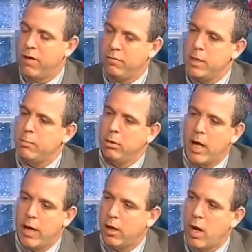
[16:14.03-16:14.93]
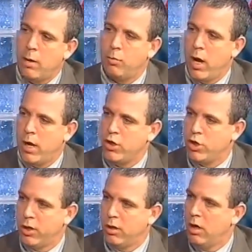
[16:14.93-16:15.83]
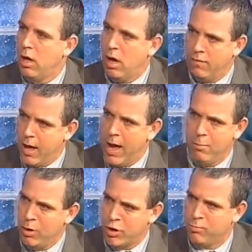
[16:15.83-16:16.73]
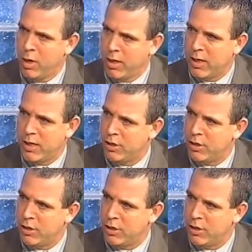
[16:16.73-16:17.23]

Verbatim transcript: If people had a comprehension of how much money